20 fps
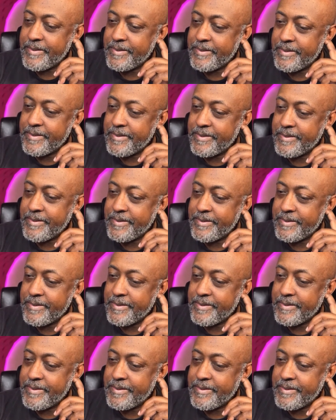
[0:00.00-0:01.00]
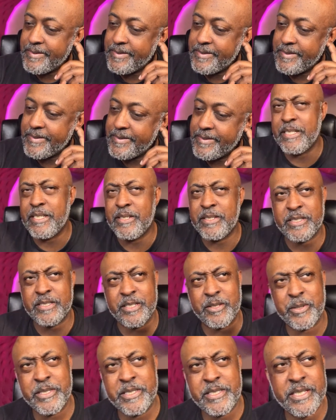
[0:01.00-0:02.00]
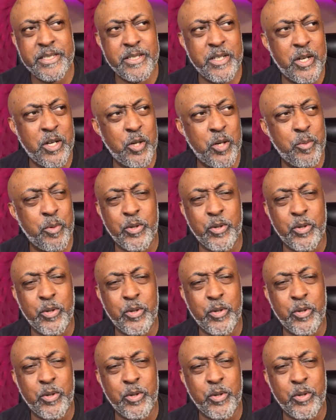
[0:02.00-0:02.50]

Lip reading: And I think Kristi Noem,